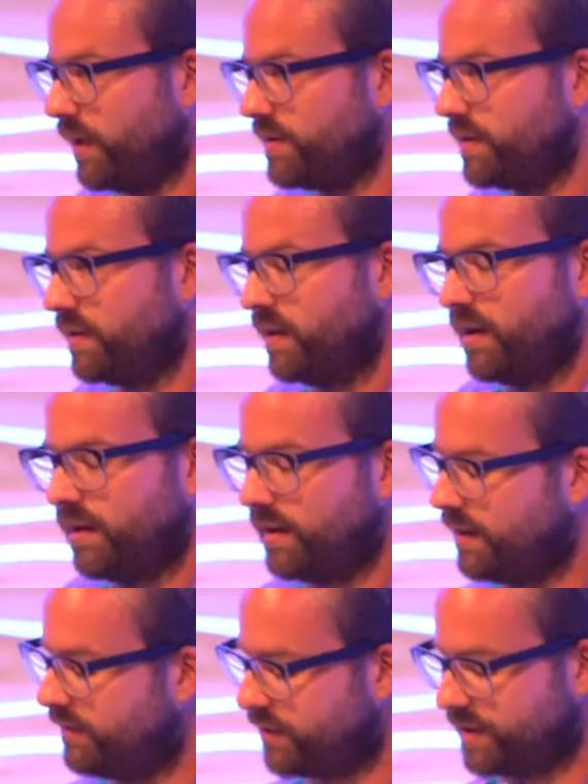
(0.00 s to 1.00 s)
us and
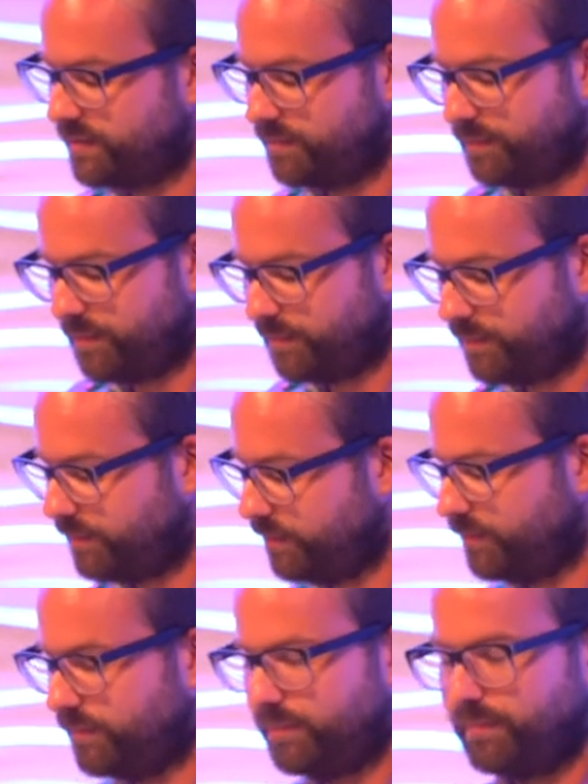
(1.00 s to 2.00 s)
then just
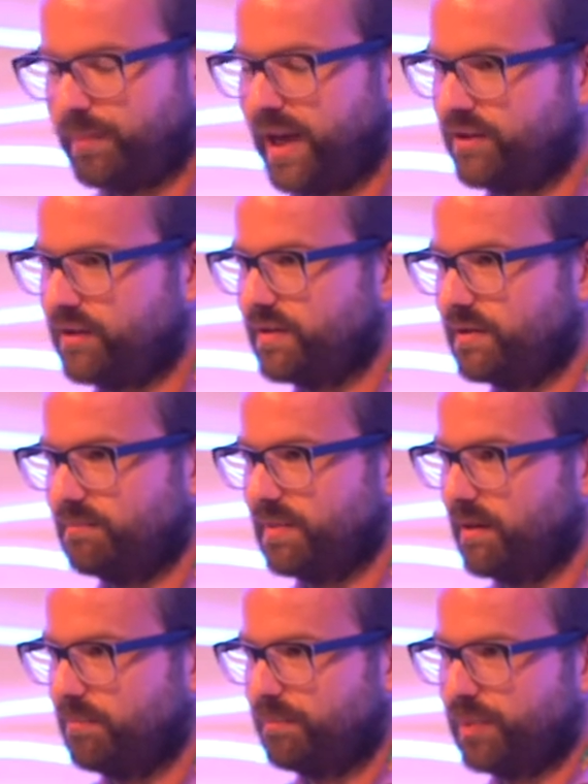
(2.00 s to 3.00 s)
patches
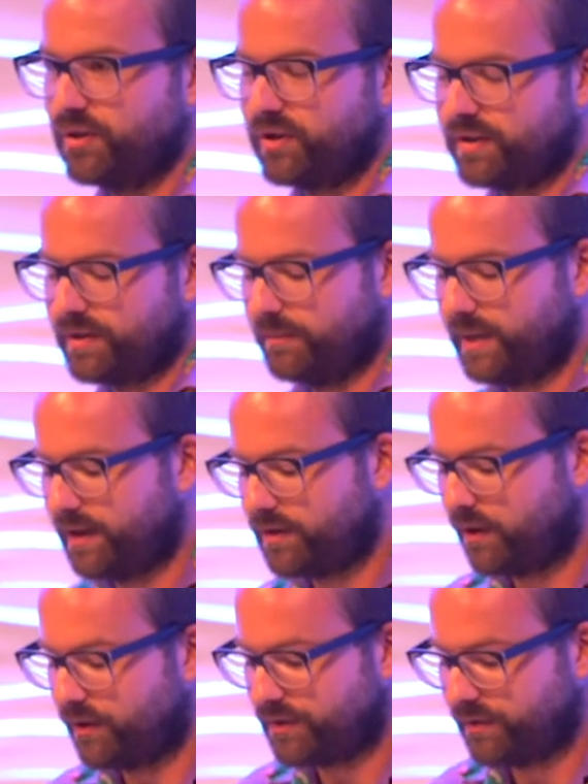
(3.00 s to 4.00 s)
that pushes some data
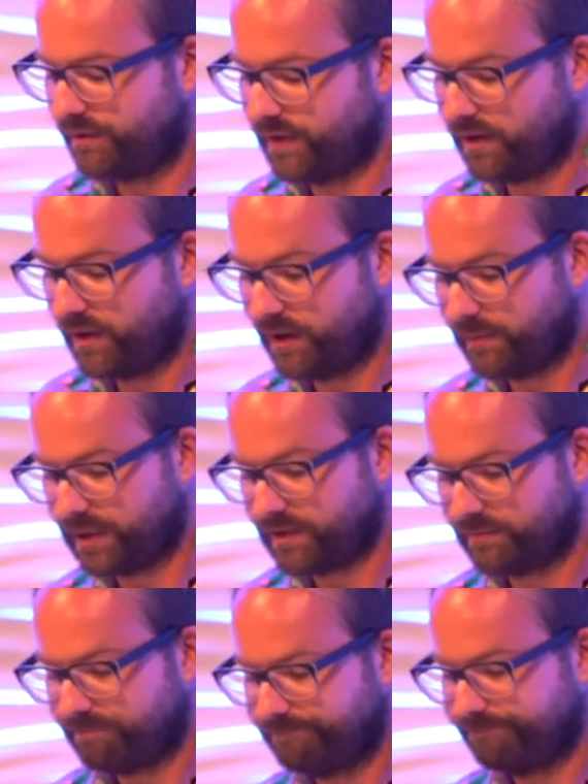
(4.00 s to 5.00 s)
onto the video element.